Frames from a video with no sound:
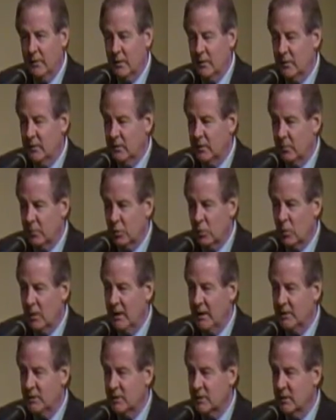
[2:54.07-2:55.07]
they're
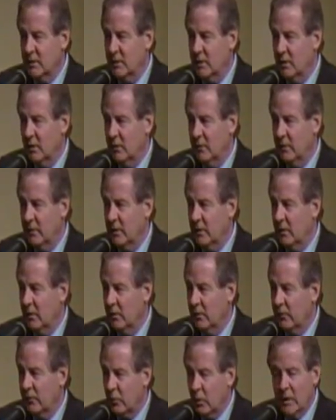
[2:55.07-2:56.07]
depressed,
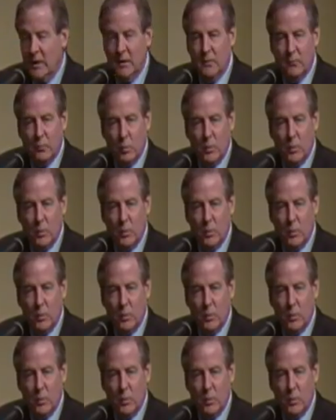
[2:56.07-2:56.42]
they're afraid